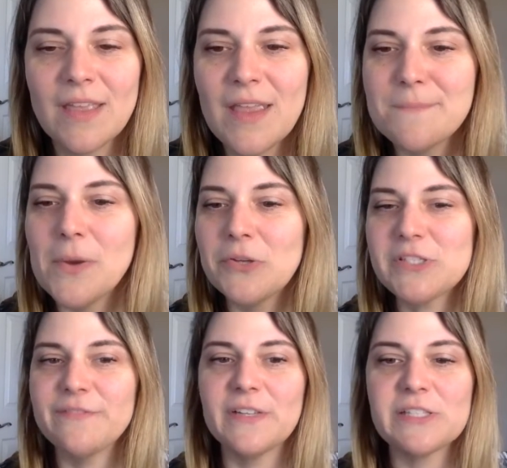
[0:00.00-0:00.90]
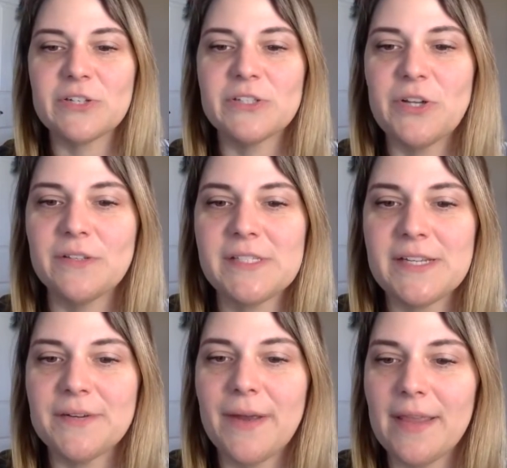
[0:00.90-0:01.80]
Most of us are adults
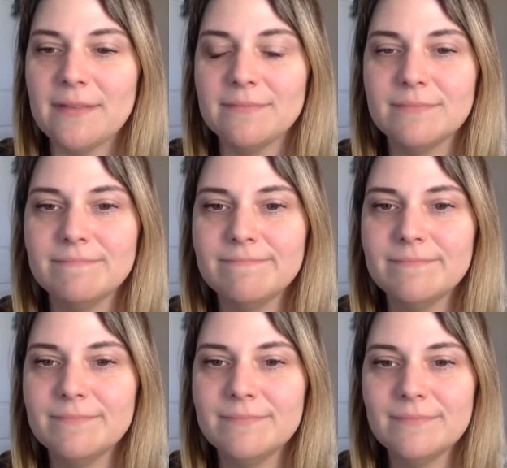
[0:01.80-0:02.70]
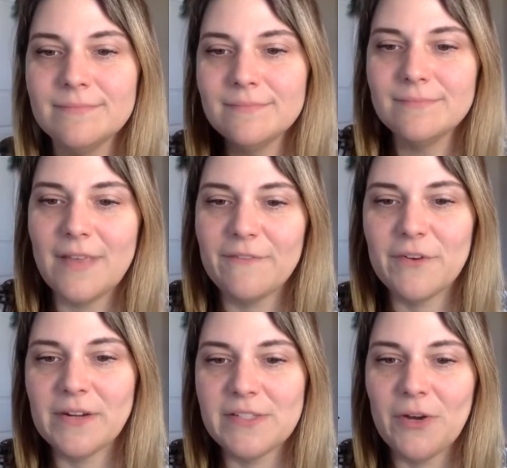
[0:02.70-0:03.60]
here, right? If you're
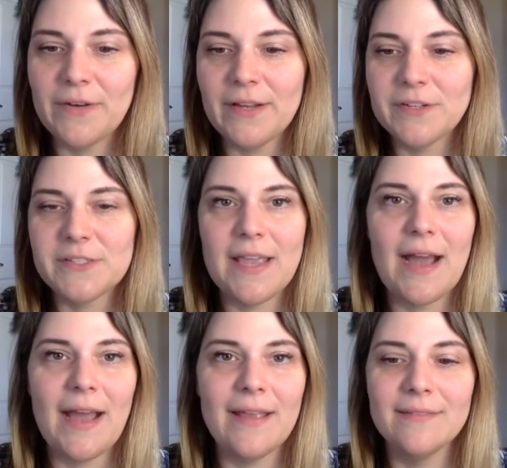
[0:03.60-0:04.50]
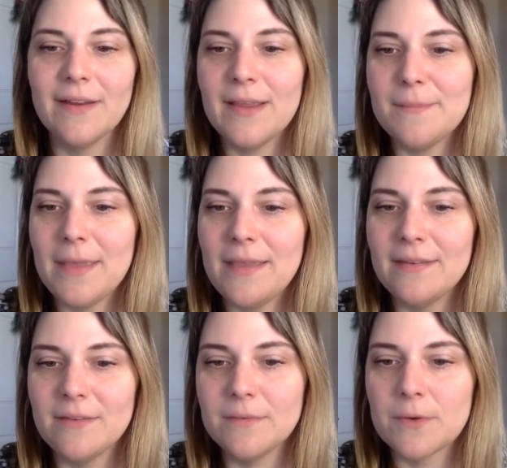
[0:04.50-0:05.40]
an adult here, say I, right? Me,
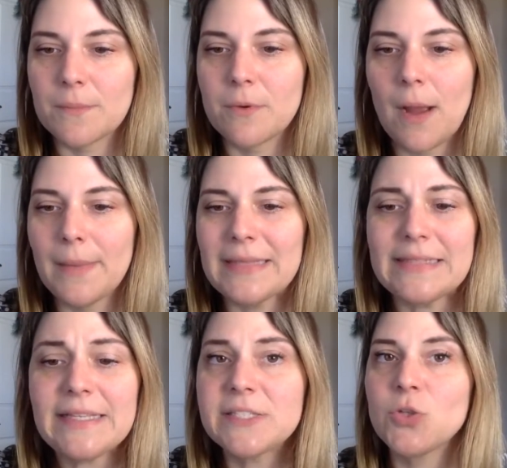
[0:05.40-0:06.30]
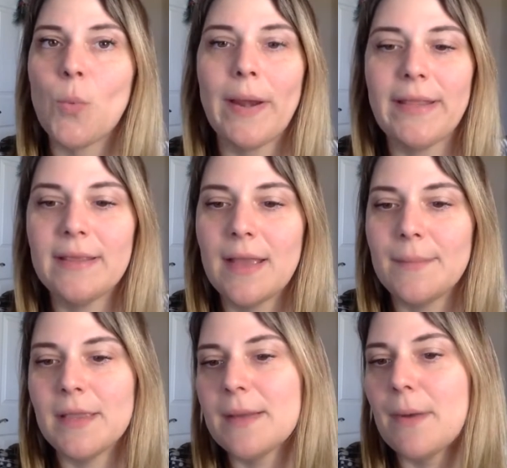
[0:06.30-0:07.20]
you're probably at least 20. I
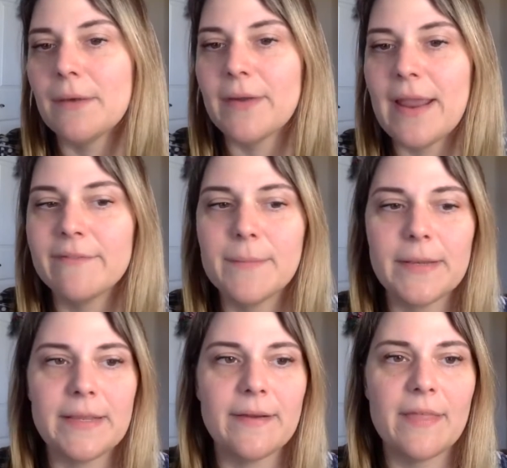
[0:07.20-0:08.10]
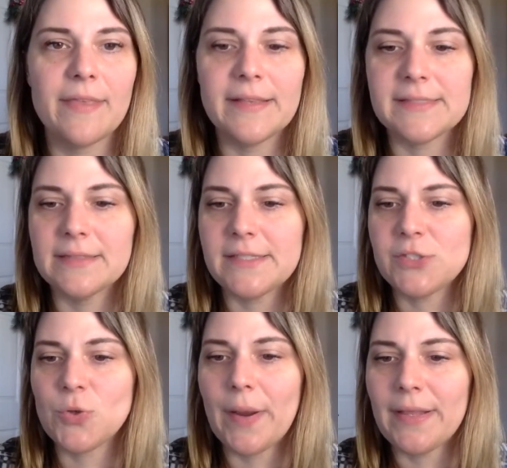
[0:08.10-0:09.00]
mean, come on, right? Everybody here, I think, is at
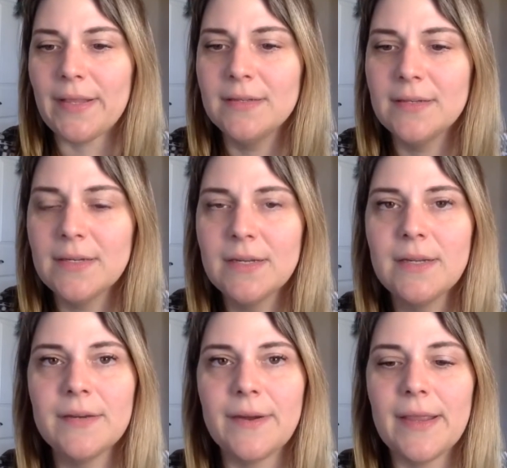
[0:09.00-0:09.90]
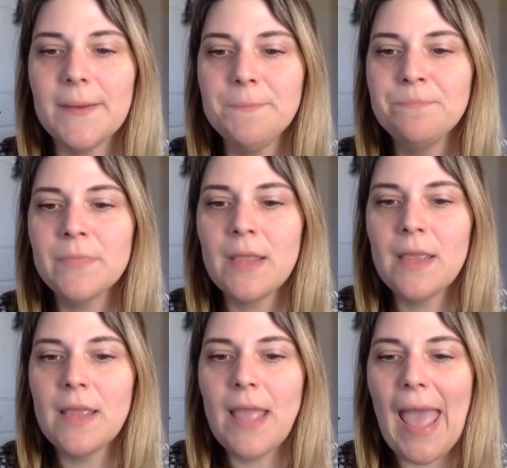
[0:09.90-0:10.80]
least 20, right?
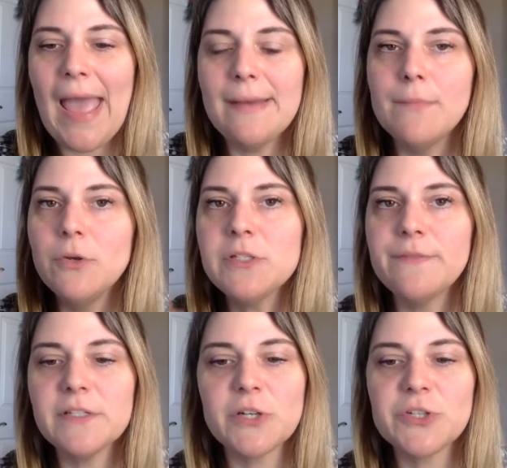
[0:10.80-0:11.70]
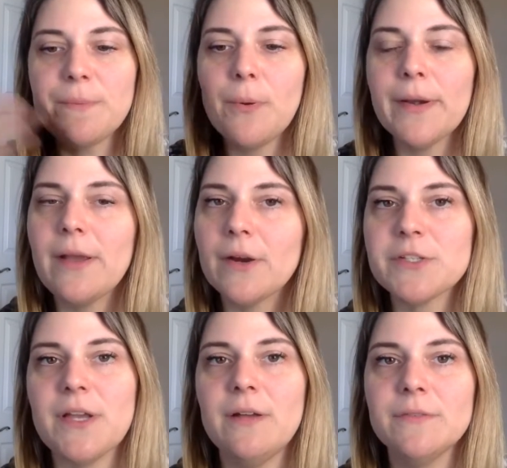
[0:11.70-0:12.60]
And most of us are supporting
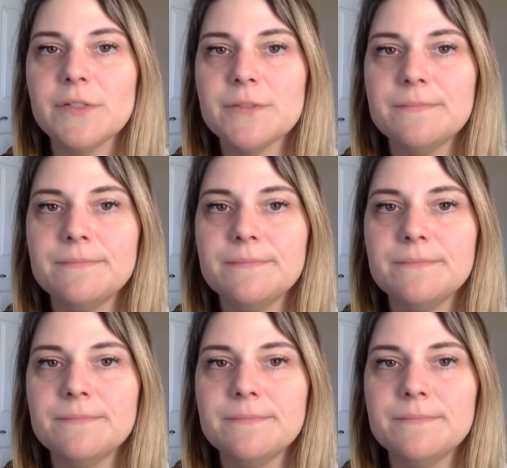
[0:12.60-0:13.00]
ourselves.